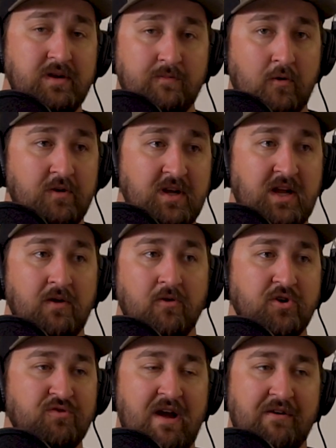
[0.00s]
in
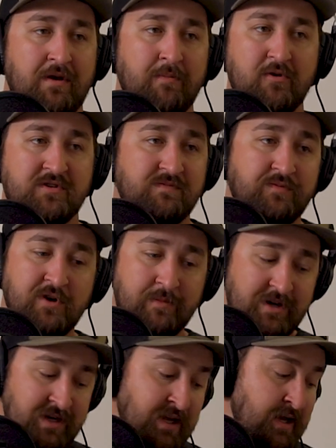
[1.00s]
particular. Trout numbers have
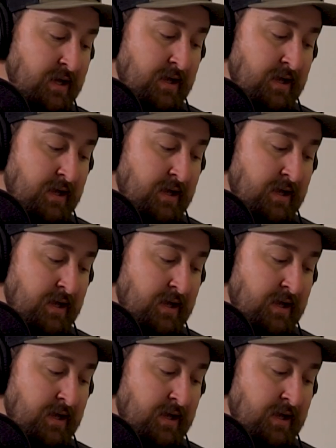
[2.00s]
plummeted.